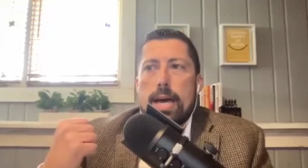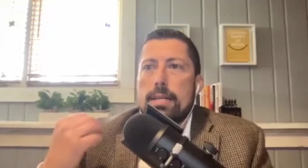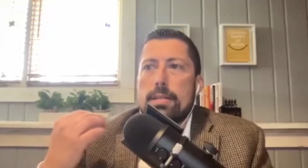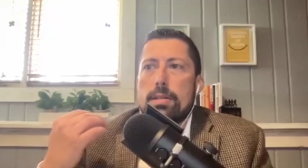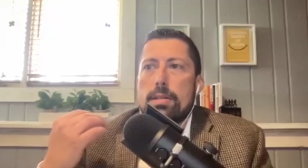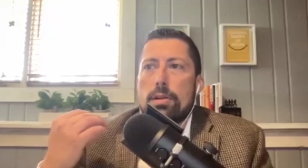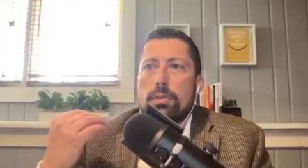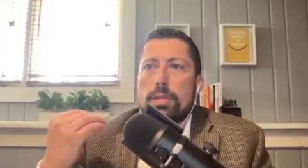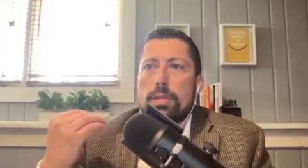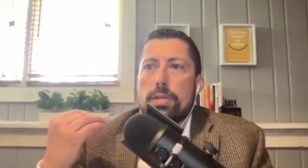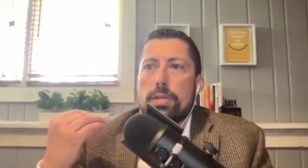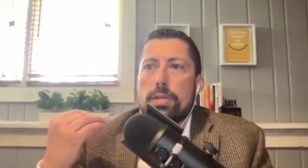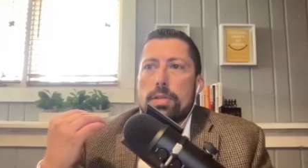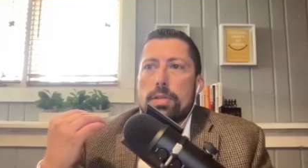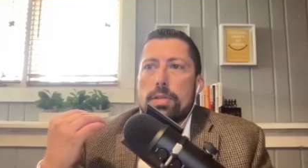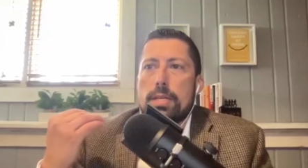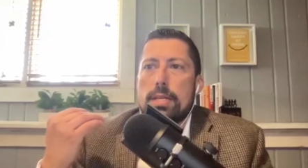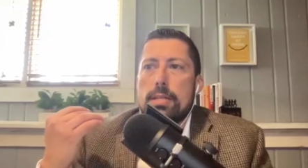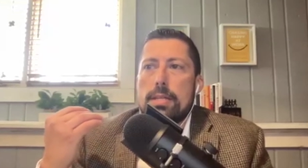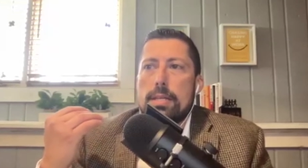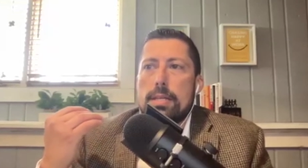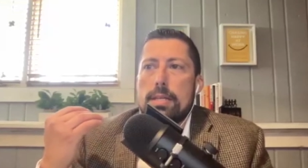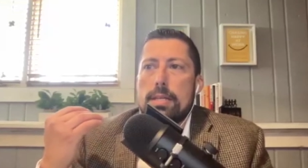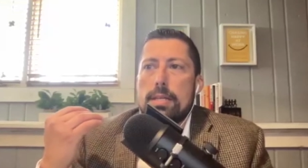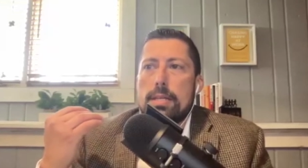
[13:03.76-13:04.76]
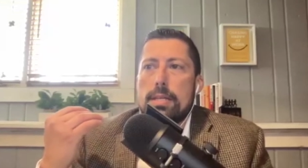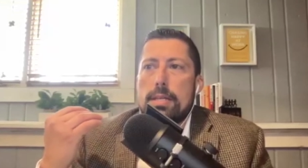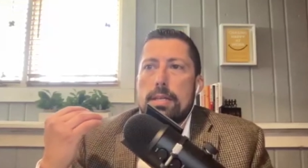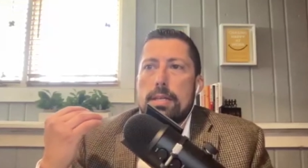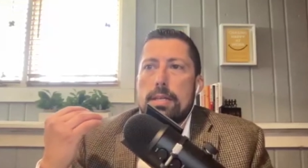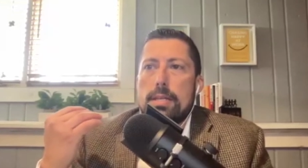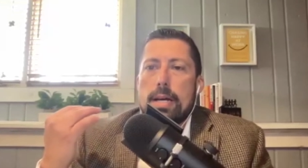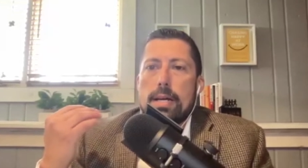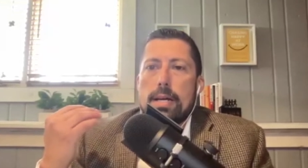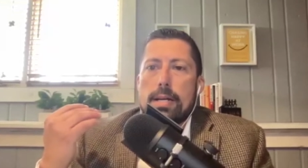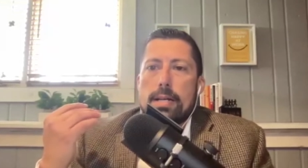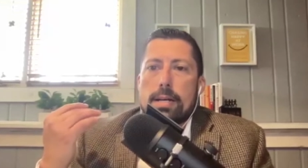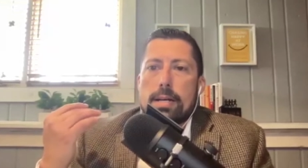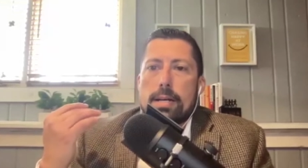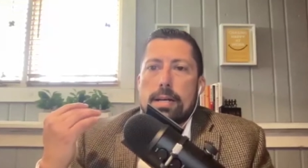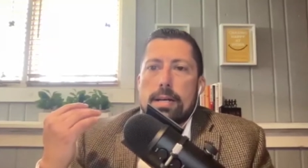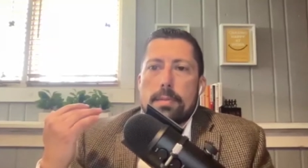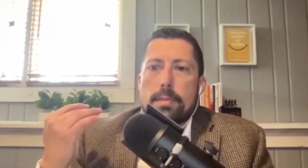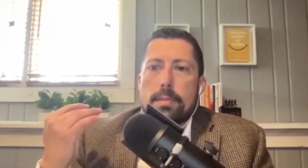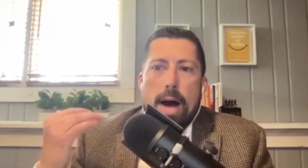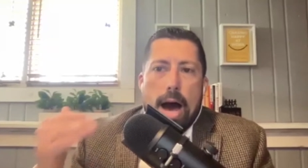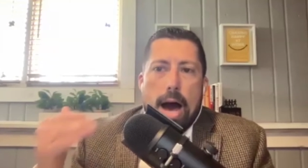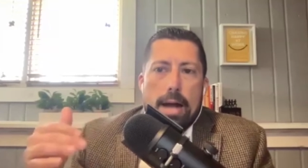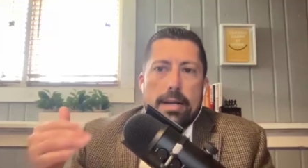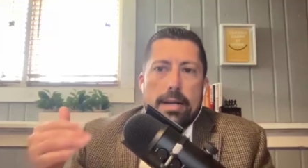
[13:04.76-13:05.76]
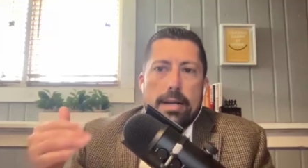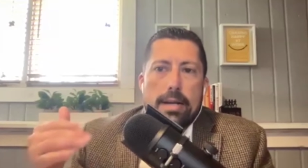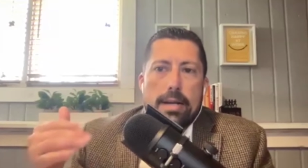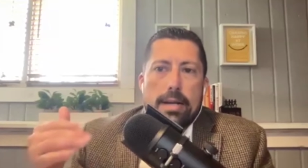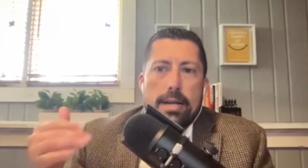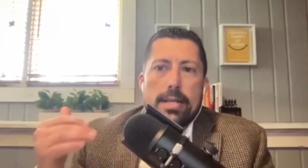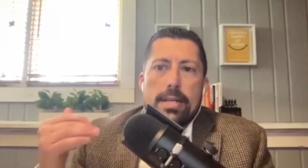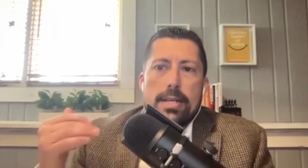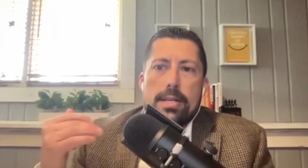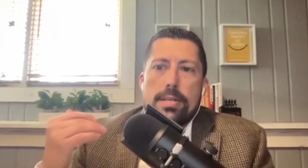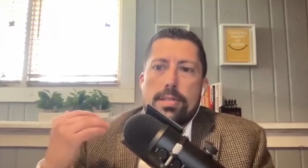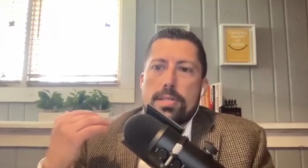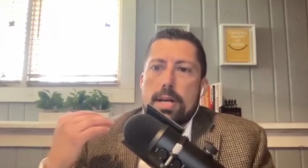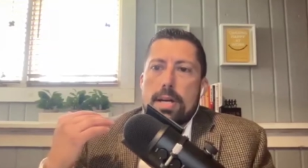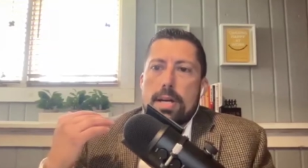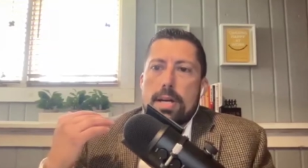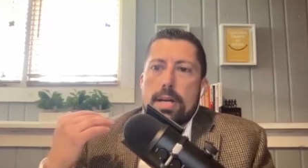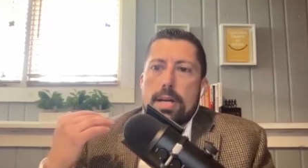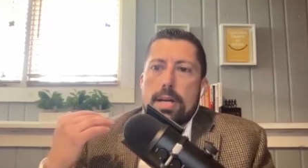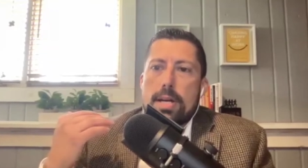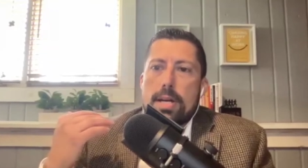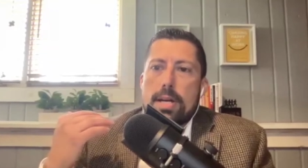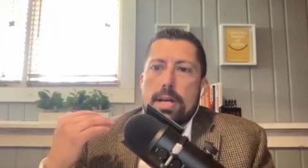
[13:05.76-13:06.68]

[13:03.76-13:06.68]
you know the the commodities uh,